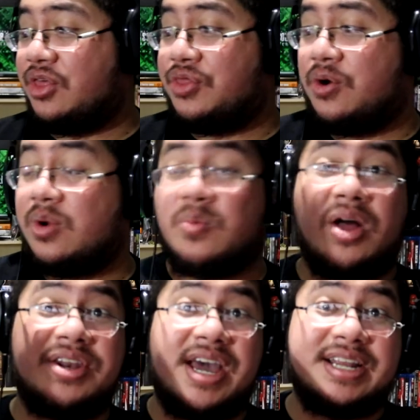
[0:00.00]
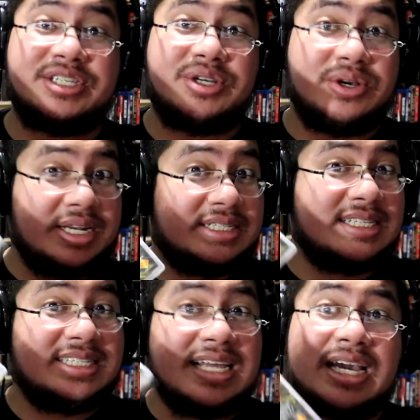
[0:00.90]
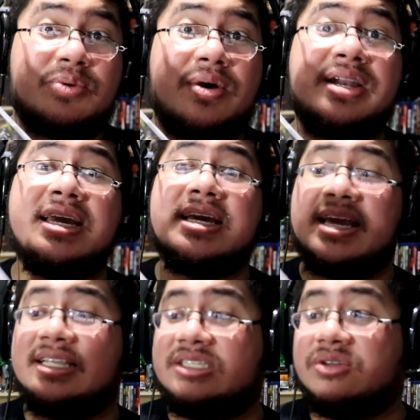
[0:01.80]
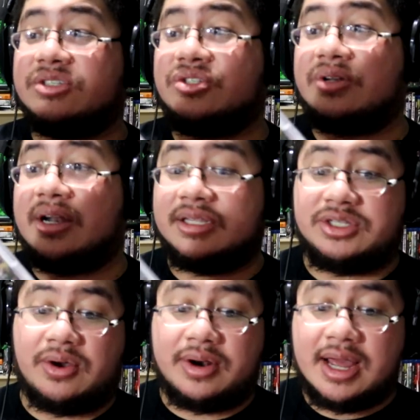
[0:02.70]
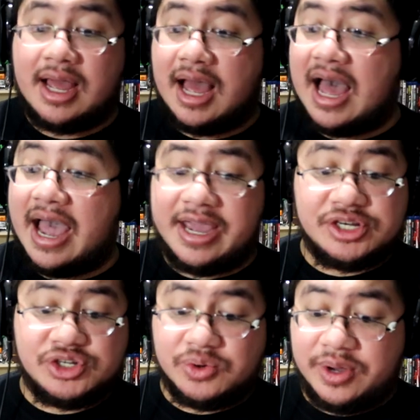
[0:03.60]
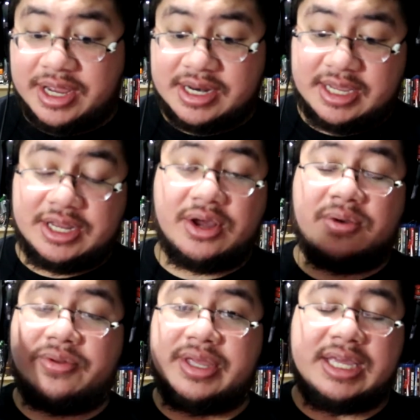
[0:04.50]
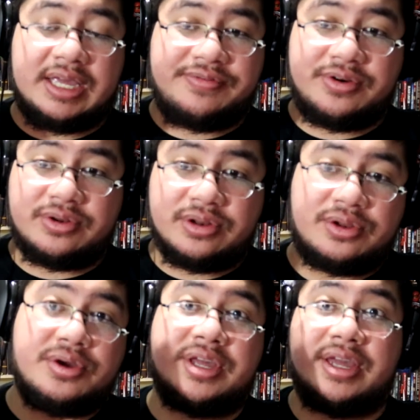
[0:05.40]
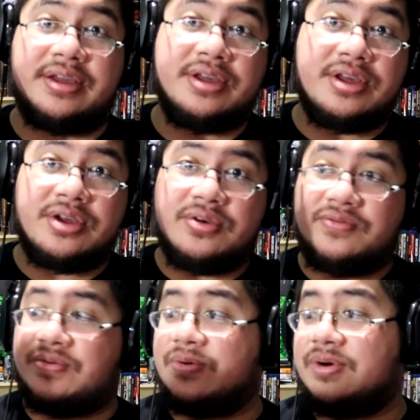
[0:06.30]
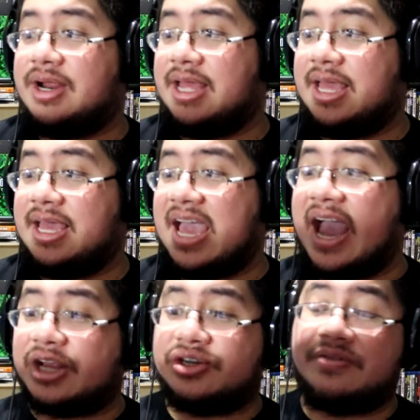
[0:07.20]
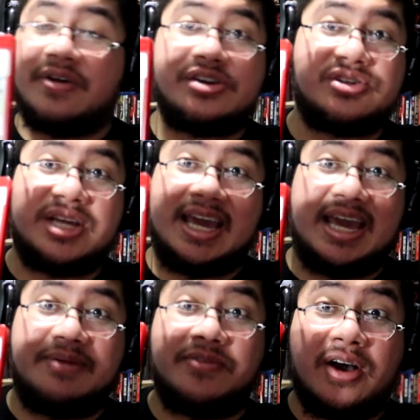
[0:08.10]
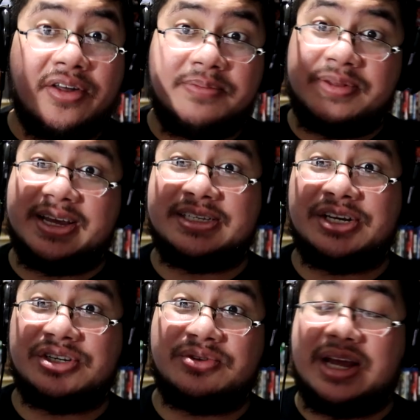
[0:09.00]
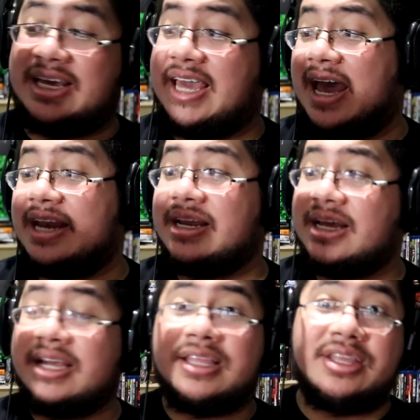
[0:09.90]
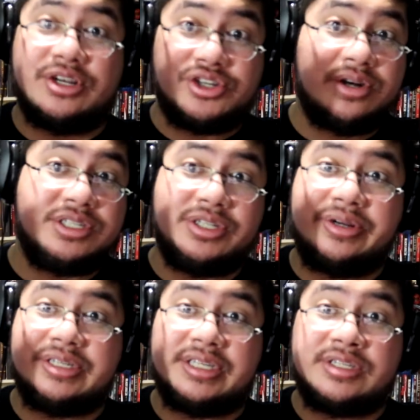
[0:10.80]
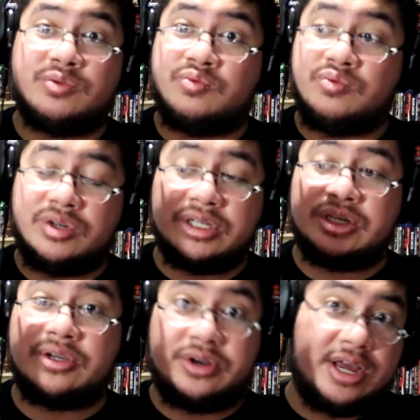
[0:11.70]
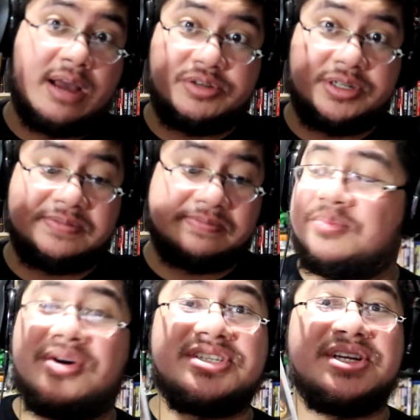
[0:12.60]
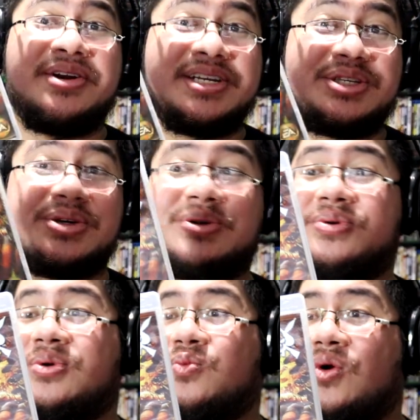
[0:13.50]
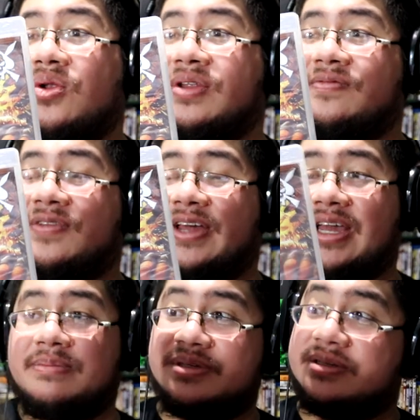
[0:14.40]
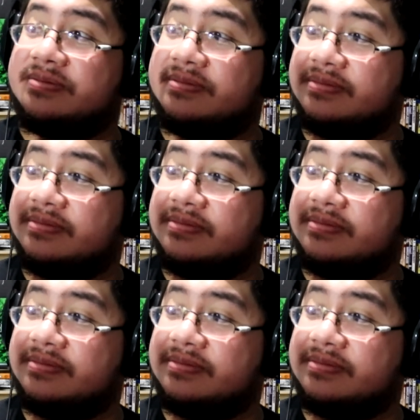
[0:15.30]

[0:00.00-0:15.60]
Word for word: The third one, while not as good as the second one, it still stood on its own. I enjoyed, you know, if you're looking for a action adventure game on the PlayStation 3, again, the Uncharted series is really good option. Mercenary 2 World in Flames